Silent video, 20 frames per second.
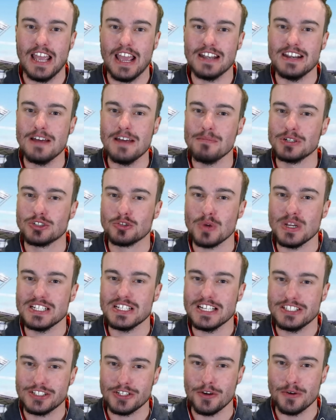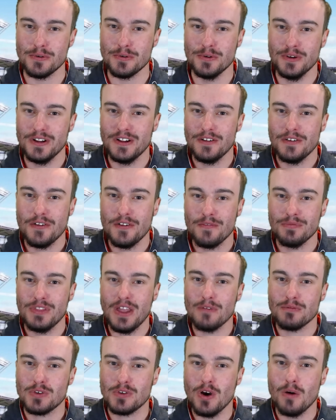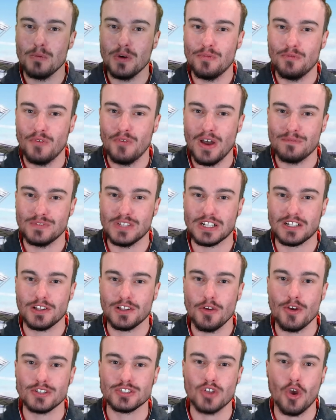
And number twenty-two, they've gone with Faf de Klerk.